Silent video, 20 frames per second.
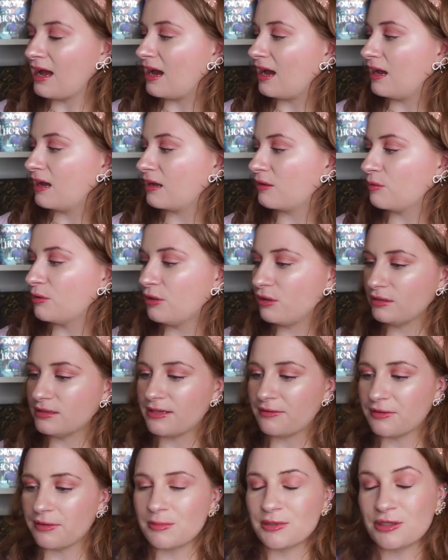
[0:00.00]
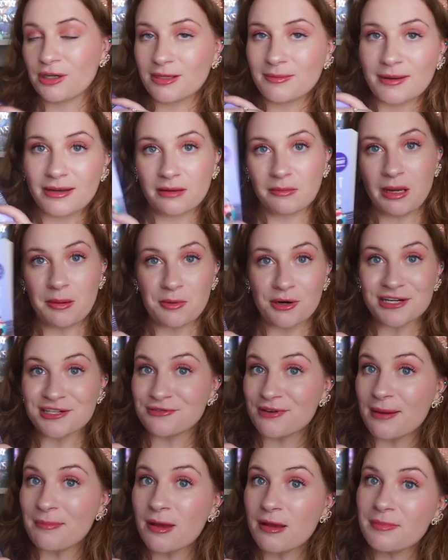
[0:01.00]
I will definitely be talking about it in my
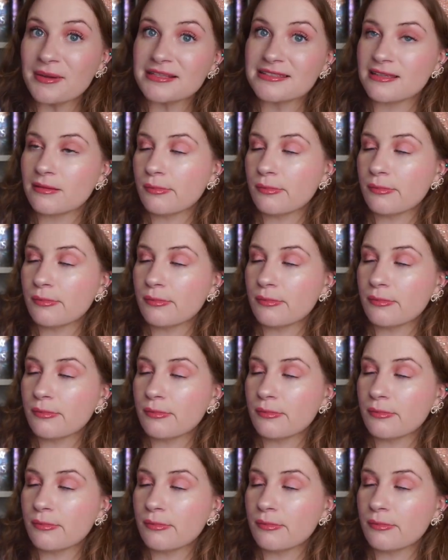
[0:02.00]
March wrap up at